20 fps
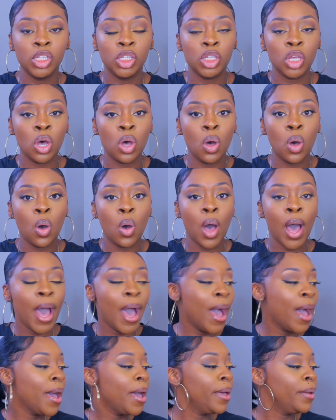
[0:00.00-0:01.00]
So
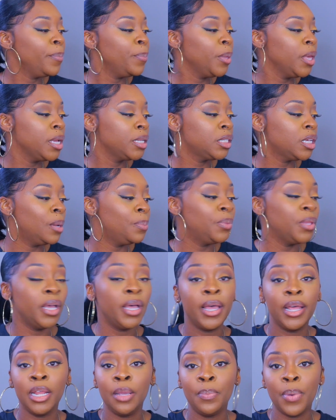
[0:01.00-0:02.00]
I picked up the
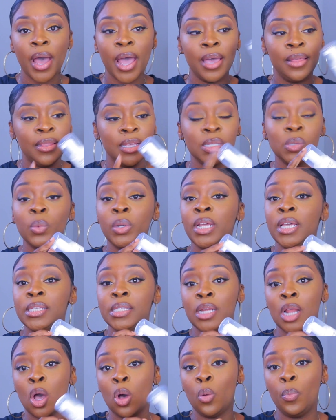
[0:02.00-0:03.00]
Honey Pot, and this one
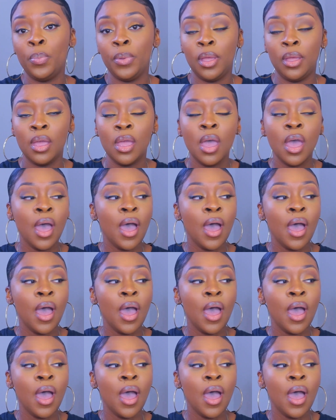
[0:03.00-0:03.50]
isn't open.